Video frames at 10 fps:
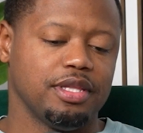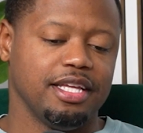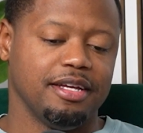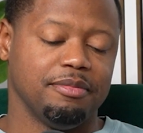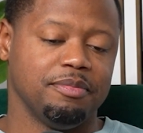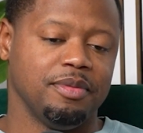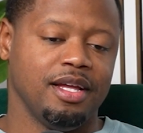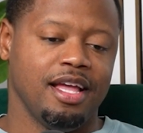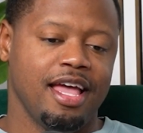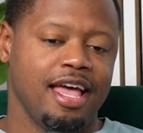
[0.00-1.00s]
with him,
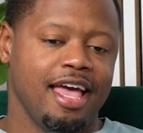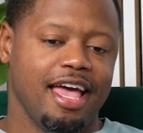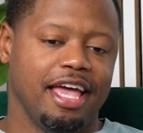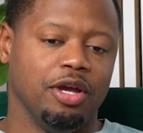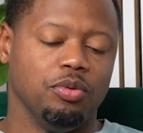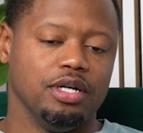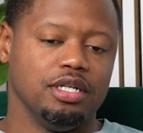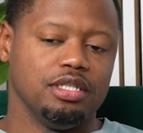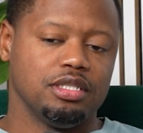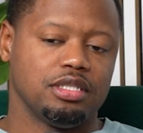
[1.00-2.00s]
it
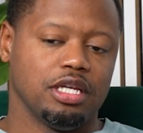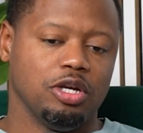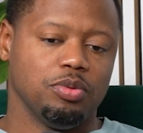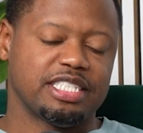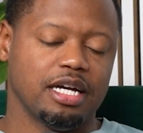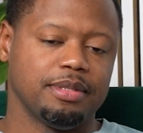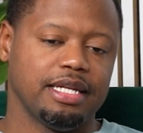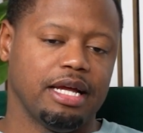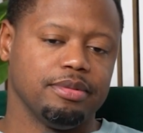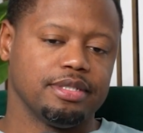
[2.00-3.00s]
was something
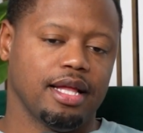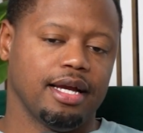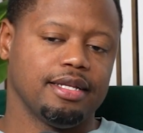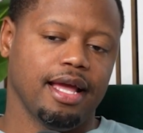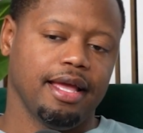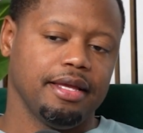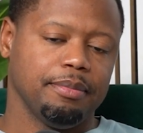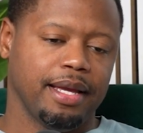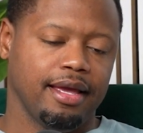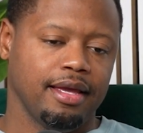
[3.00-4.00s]
that was like, dang,
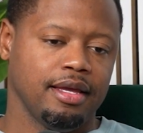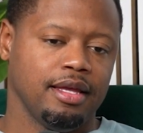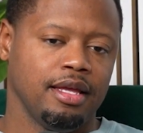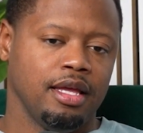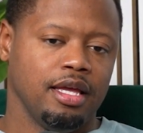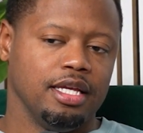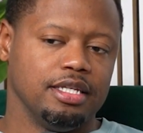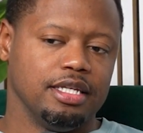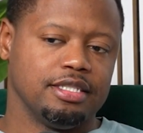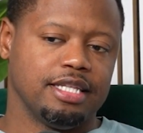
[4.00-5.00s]
man,
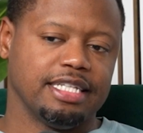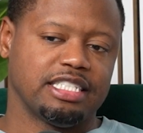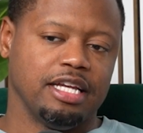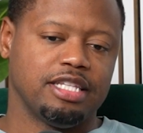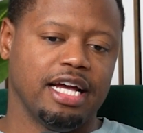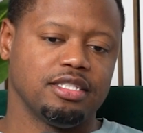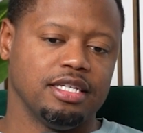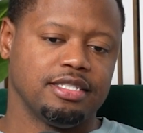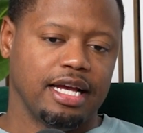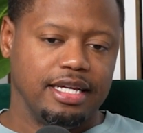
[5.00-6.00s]
is
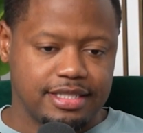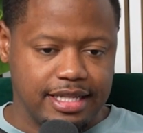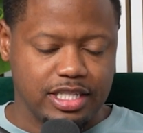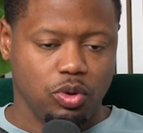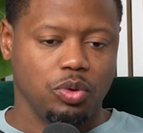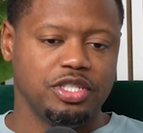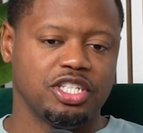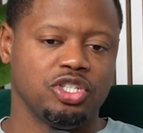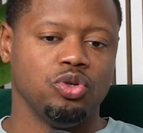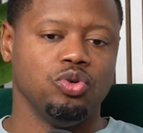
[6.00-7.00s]
this what we
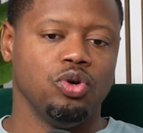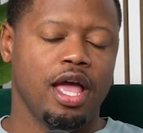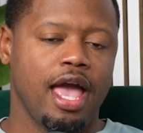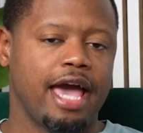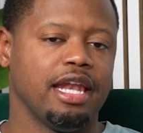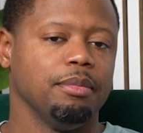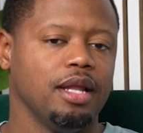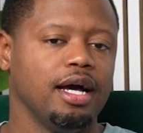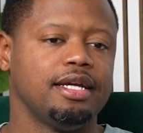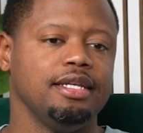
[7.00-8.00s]
should do? And
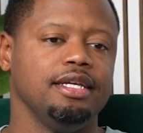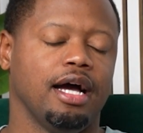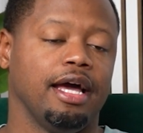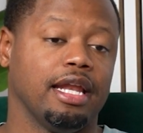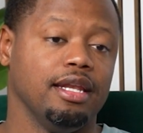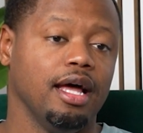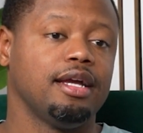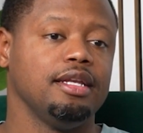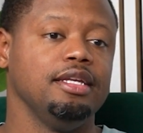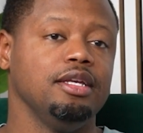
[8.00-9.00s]

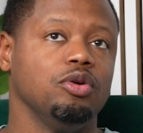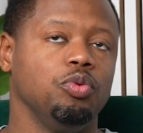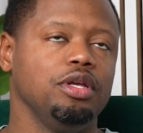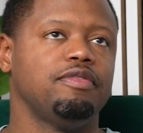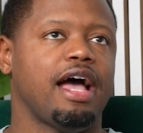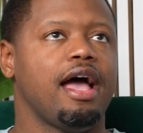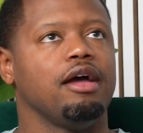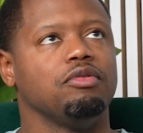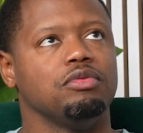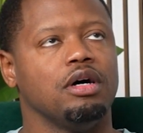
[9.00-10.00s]
luckily we've had
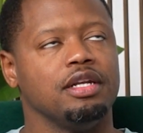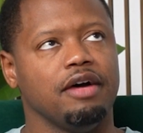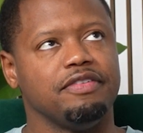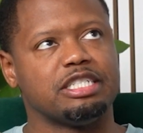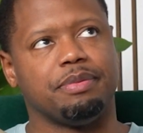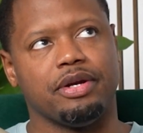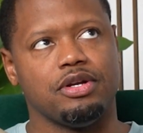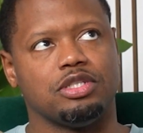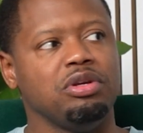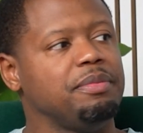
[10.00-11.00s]
enough
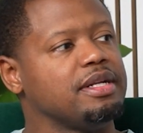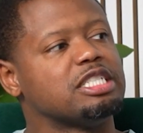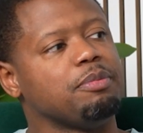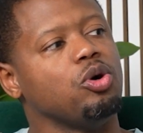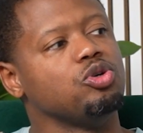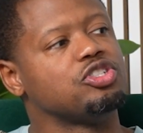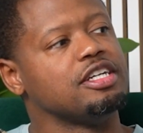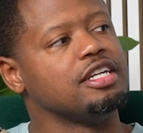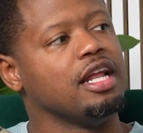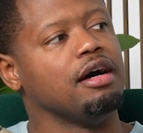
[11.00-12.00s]
experience. We've been exposed to
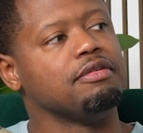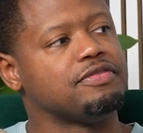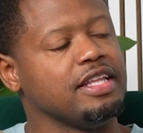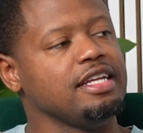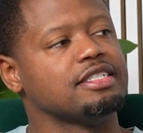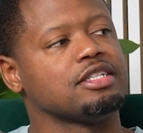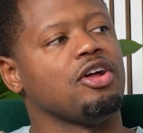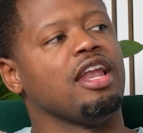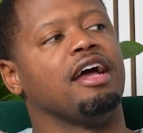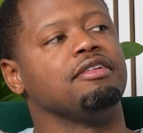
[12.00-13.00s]
enough things in
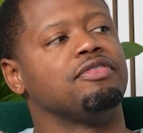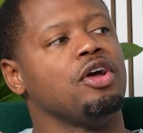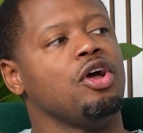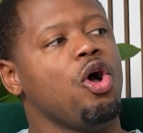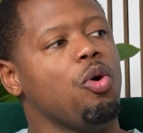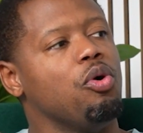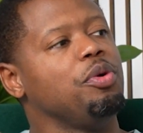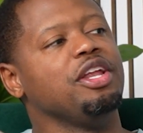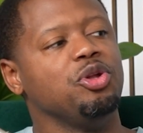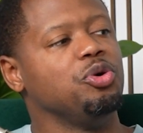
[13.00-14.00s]
our life where
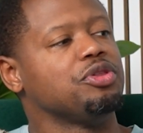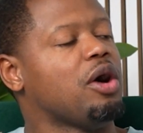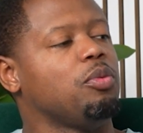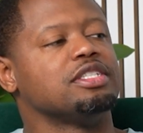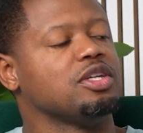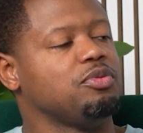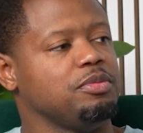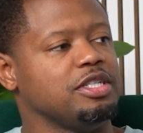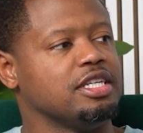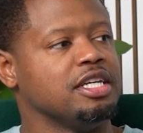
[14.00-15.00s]
we knew that wasn't what
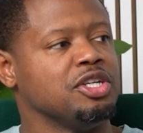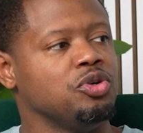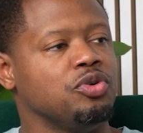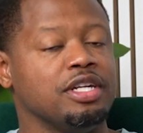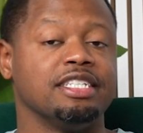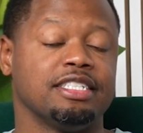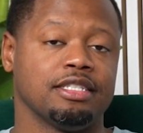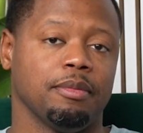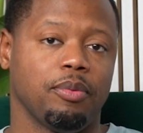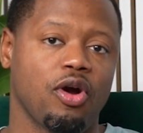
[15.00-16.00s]
we shouldn't do. And this is
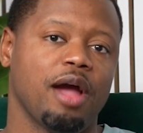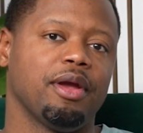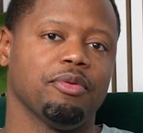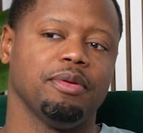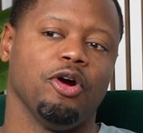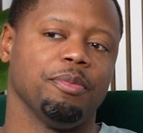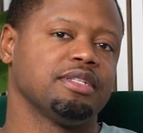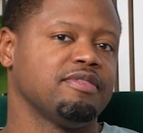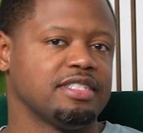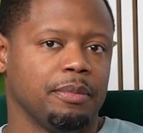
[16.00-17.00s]
the primary purpose
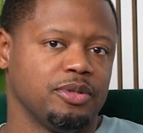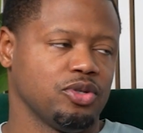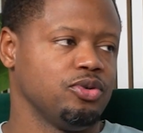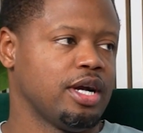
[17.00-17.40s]
of this episode,